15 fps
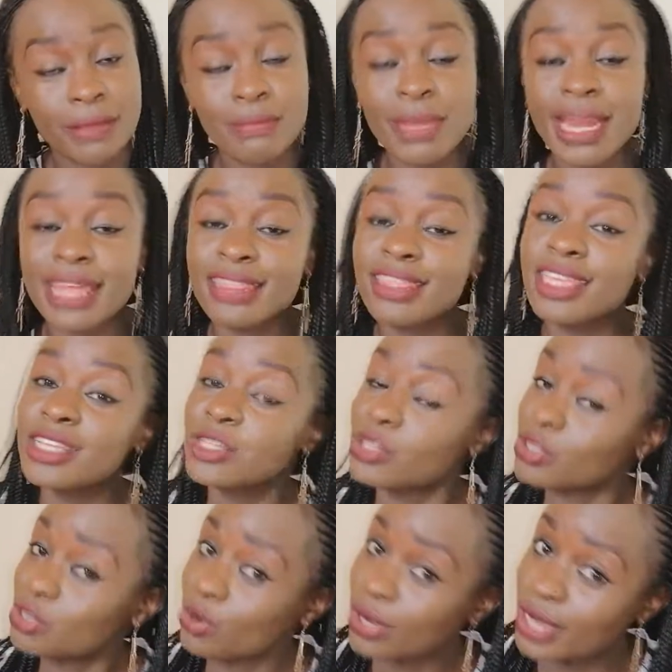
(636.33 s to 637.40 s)
But I think it's
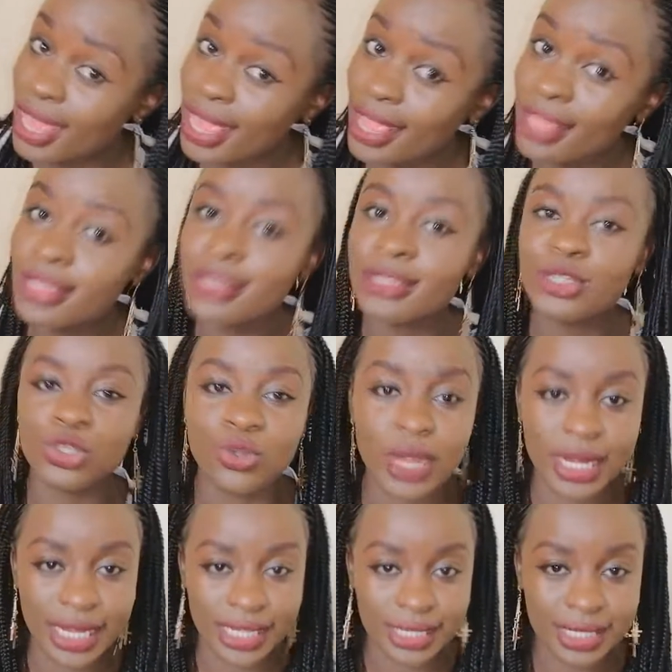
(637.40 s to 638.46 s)
also okay to
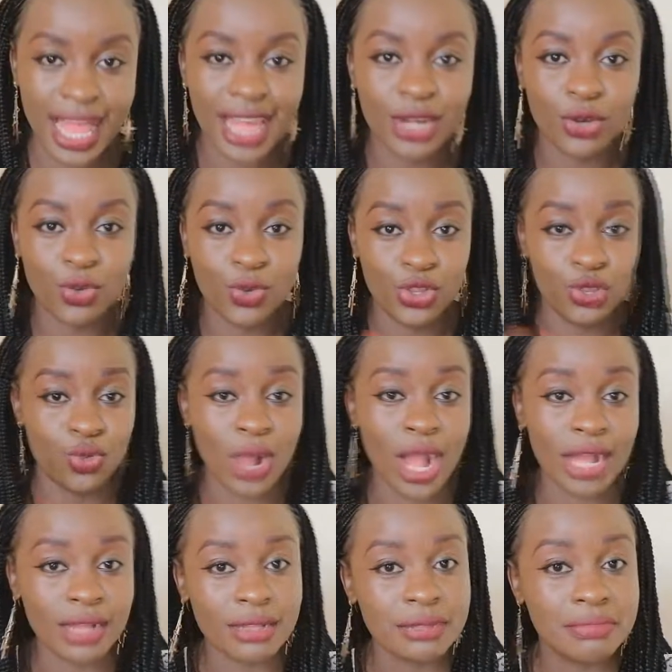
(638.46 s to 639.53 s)
understand who you
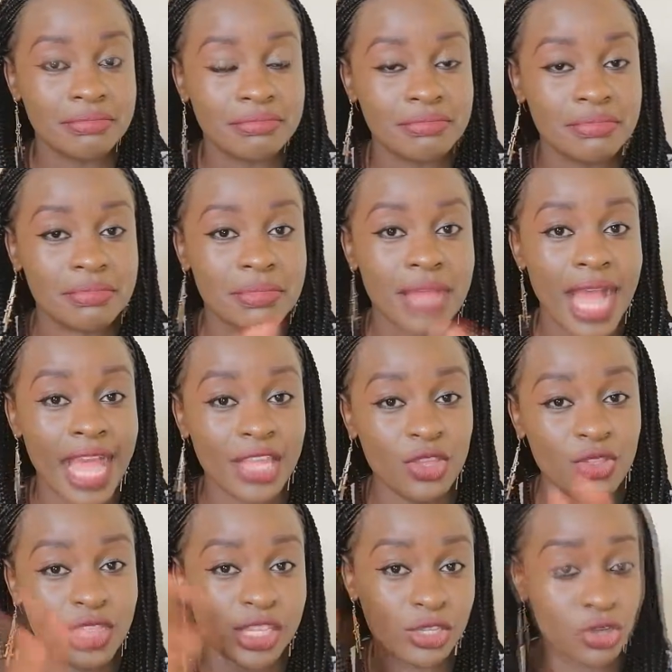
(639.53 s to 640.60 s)
are. Are
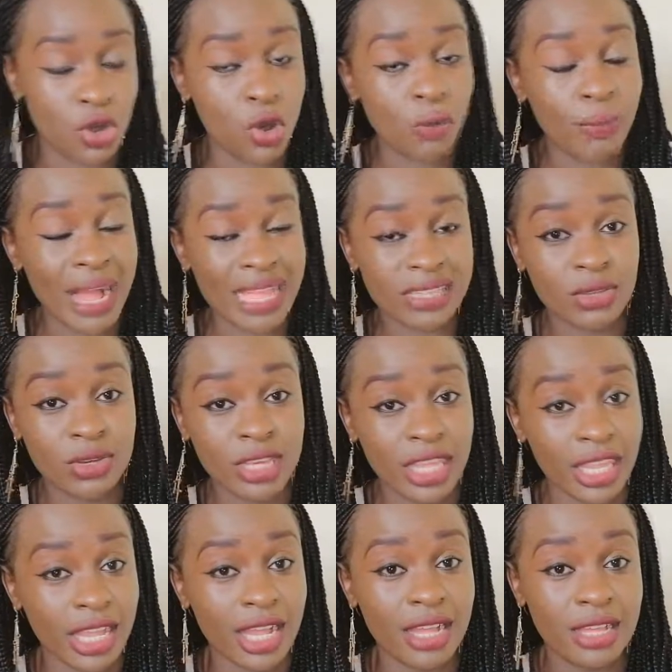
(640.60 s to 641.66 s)
you the strong person
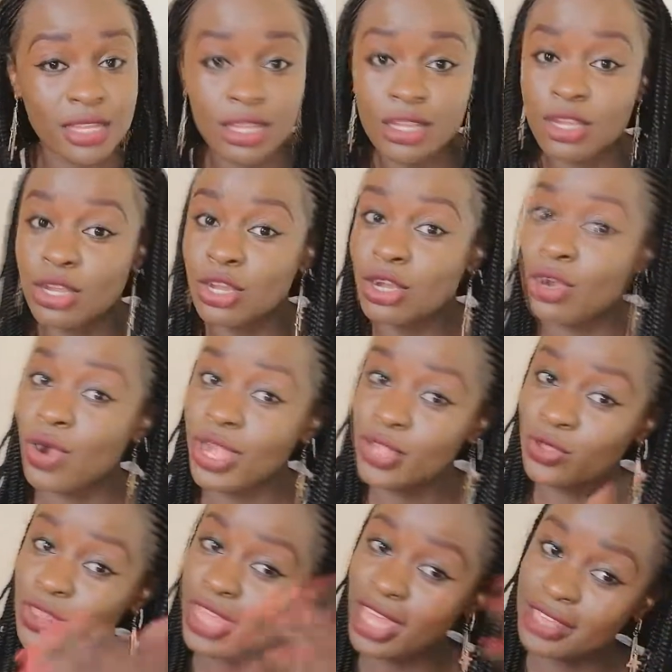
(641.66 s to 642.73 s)
here, or are
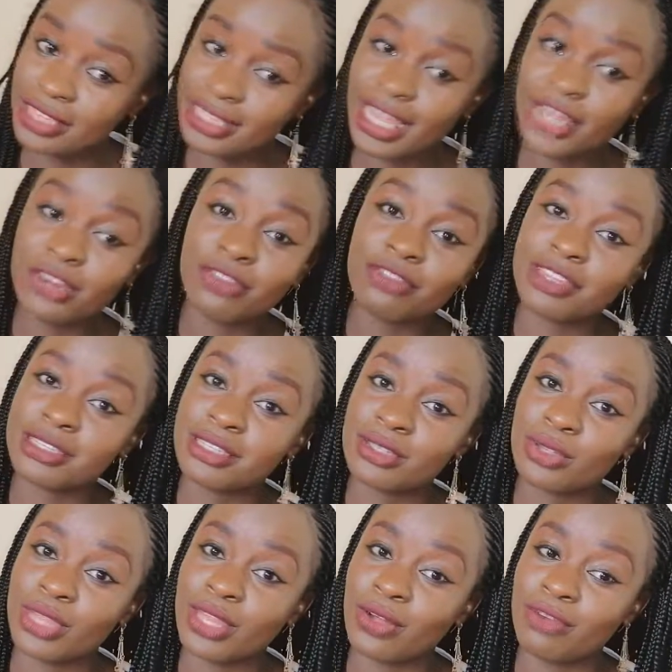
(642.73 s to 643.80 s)
you the other side of
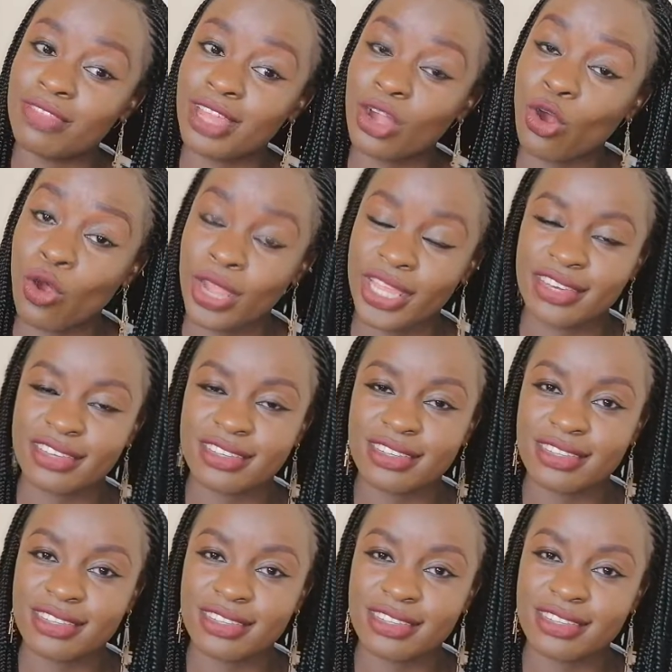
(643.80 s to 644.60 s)
the coin?